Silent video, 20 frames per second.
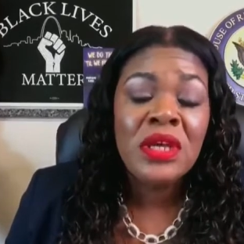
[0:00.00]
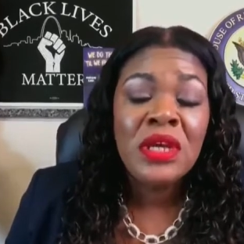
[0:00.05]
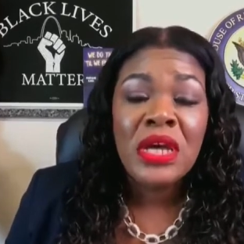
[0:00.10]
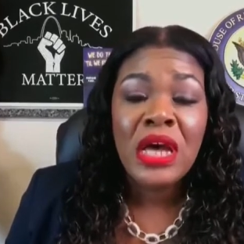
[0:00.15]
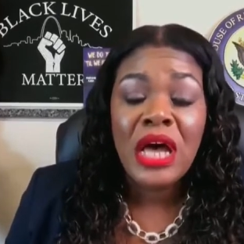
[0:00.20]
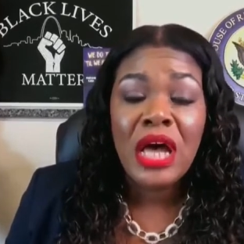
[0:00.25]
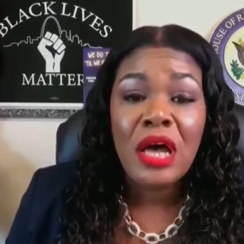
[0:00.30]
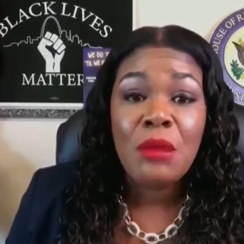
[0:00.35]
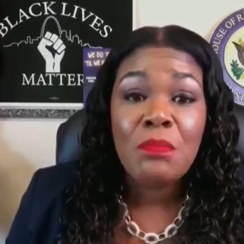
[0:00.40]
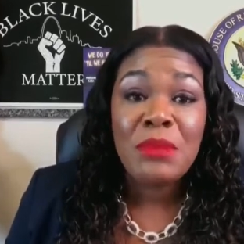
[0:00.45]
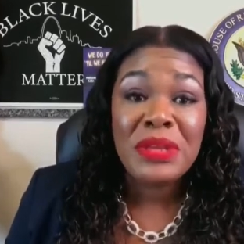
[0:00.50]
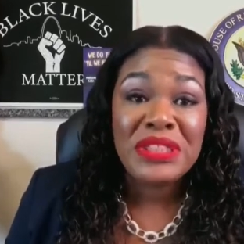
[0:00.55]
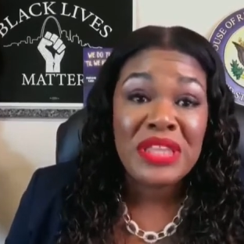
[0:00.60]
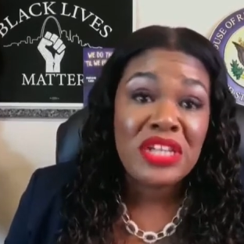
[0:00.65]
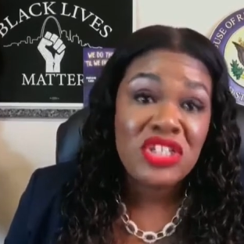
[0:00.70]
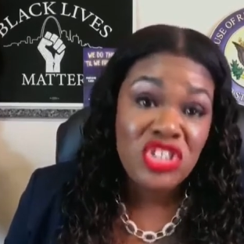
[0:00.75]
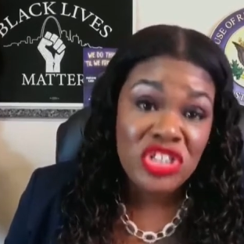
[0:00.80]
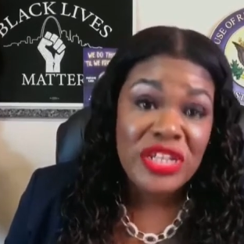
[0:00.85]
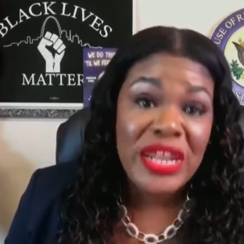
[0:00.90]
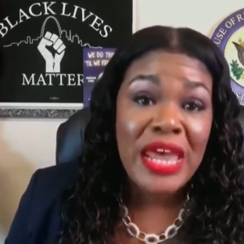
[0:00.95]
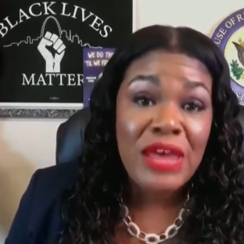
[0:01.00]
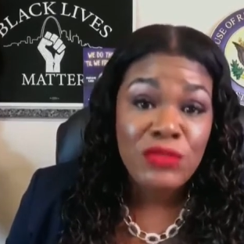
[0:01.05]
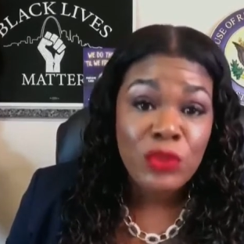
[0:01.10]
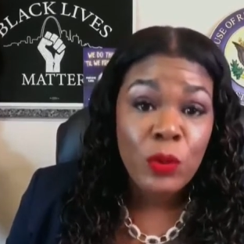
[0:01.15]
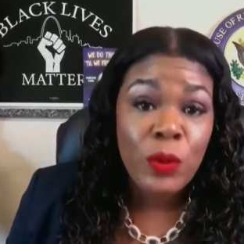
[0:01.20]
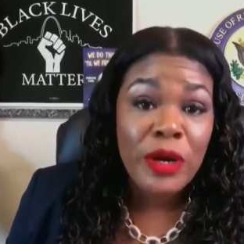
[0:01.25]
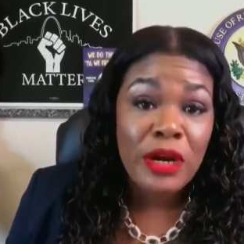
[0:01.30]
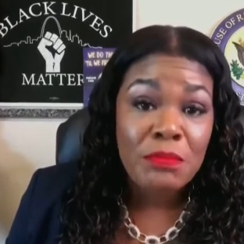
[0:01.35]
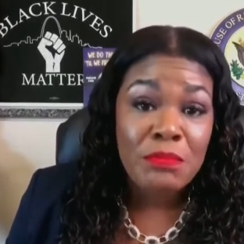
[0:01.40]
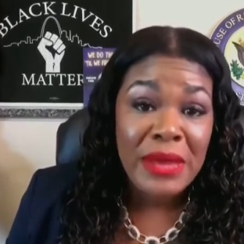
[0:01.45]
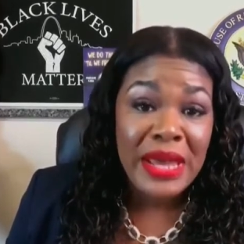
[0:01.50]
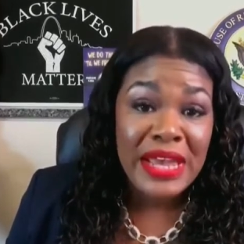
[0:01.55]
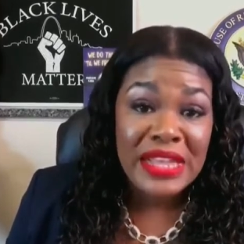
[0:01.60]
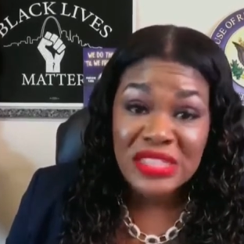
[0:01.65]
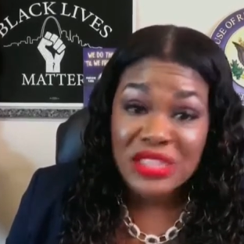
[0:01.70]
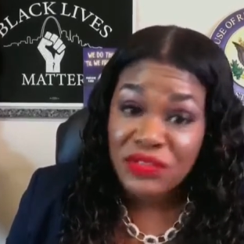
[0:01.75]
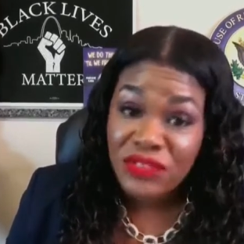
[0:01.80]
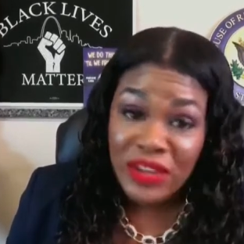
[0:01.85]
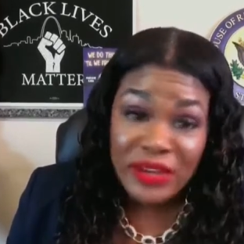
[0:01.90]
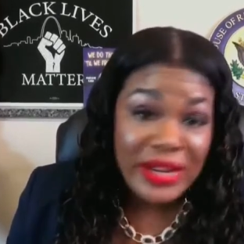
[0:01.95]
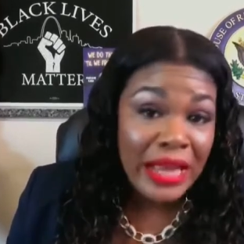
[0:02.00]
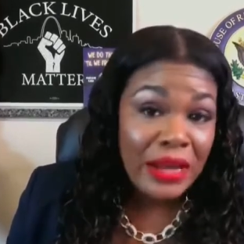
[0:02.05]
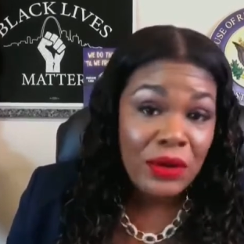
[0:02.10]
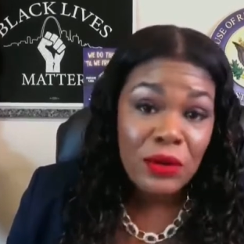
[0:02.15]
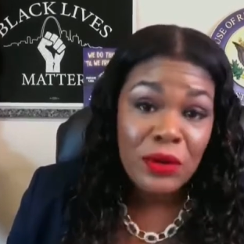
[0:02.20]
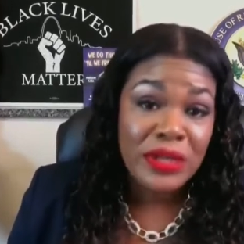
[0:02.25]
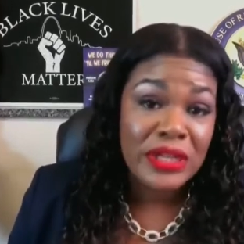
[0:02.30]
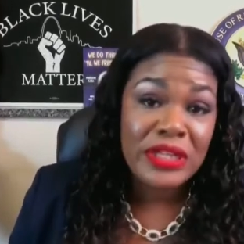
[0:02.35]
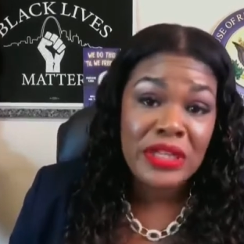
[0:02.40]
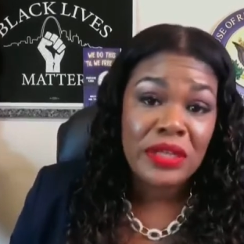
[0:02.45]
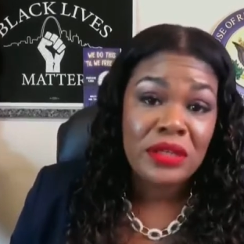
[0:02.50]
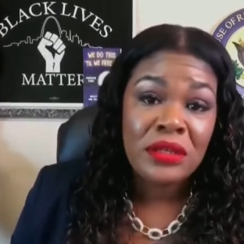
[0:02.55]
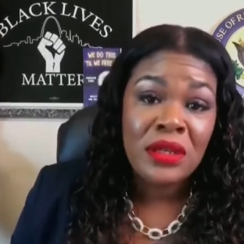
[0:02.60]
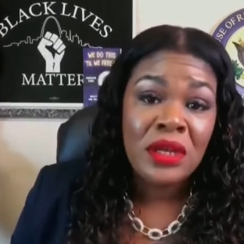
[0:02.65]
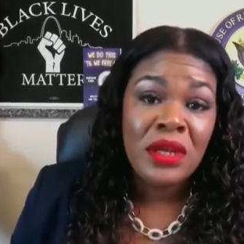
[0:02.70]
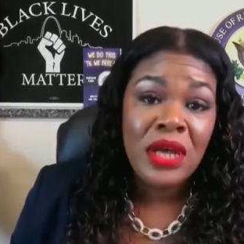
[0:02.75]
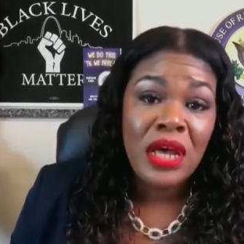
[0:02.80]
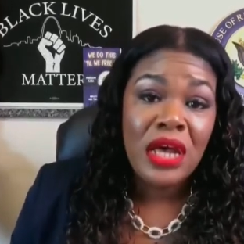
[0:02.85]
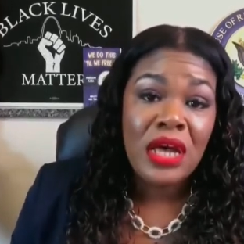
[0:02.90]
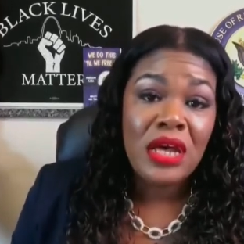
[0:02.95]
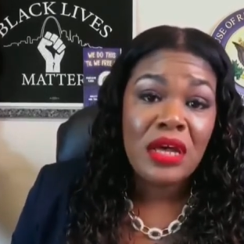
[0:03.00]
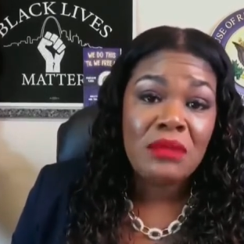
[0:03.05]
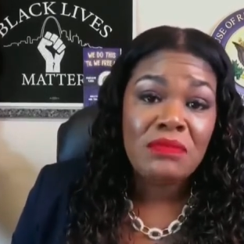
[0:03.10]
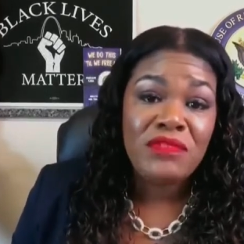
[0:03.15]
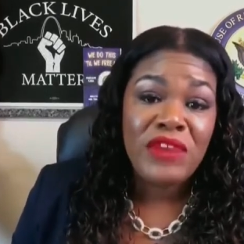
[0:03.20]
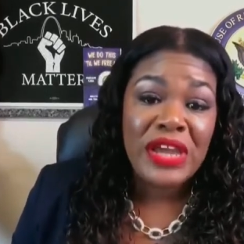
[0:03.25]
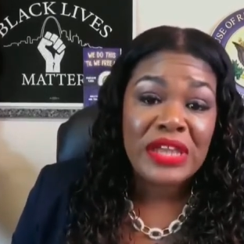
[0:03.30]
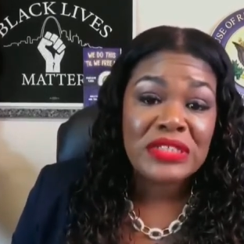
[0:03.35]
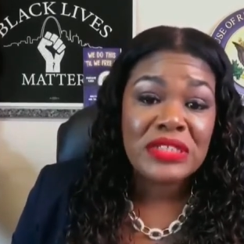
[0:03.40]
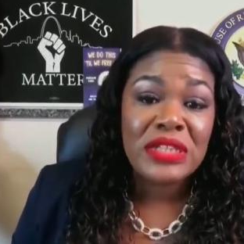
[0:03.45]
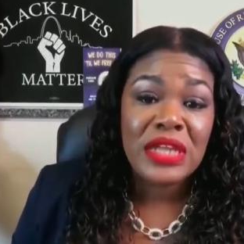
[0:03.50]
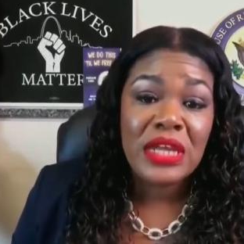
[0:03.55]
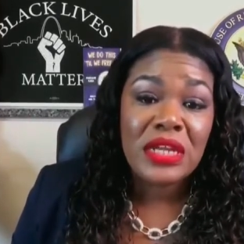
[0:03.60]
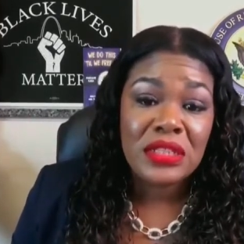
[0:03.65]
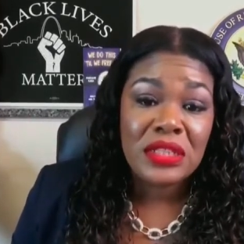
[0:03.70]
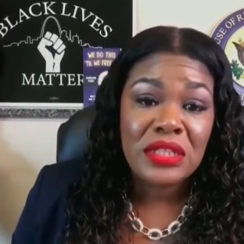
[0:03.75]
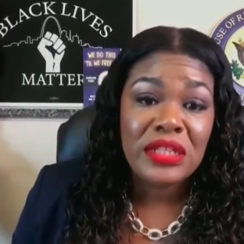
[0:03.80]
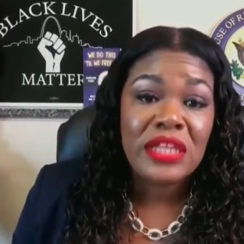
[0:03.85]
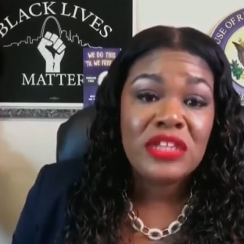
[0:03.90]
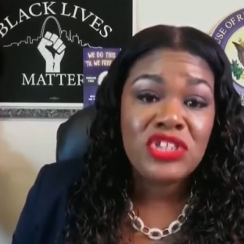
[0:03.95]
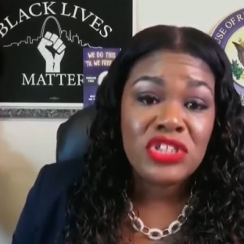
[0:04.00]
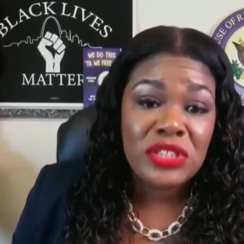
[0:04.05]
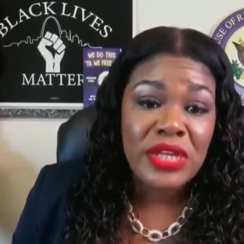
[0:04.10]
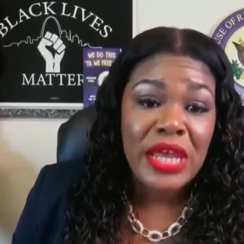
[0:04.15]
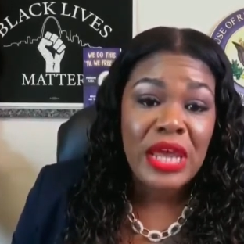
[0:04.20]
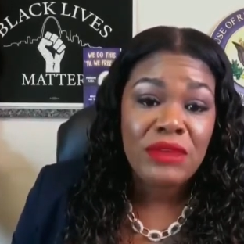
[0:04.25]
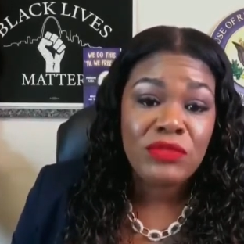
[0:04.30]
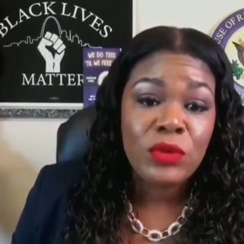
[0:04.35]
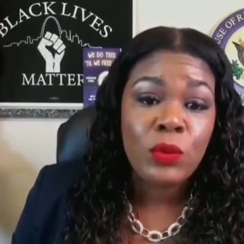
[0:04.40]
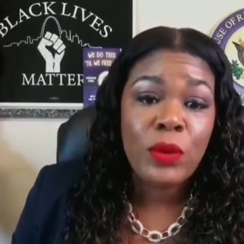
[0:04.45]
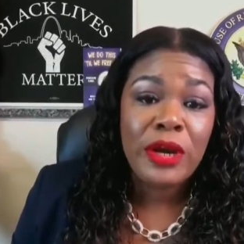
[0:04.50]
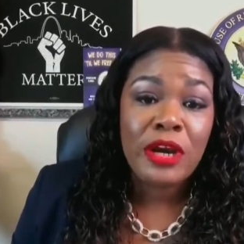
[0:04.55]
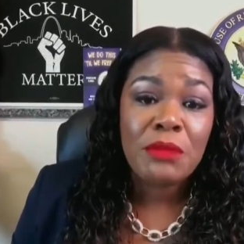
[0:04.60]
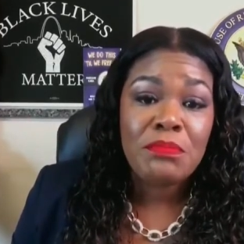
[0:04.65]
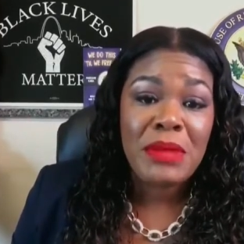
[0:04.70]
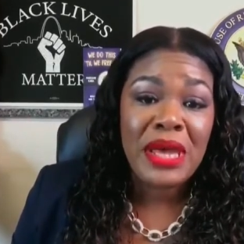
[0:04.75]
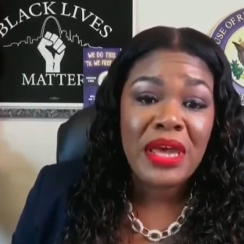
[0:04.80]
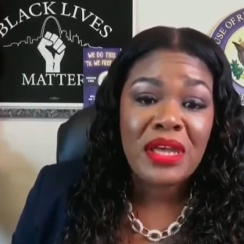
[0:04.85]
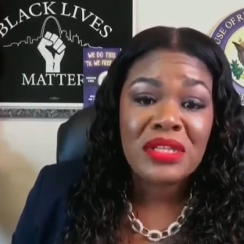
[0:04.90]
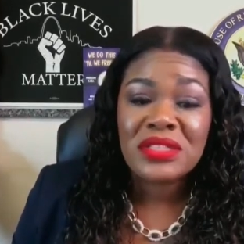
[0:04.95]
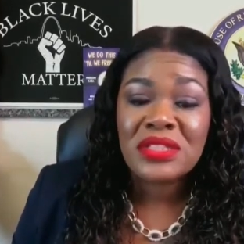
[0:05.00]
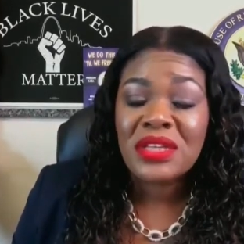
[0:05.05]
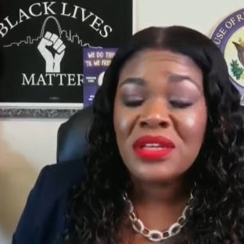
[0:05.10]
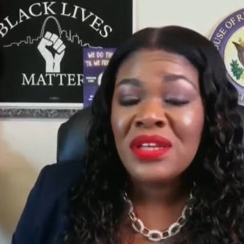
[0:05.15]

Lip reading: But they should have to wear a mask. If they're not going to get vaccinated, then they should have to wear a mask.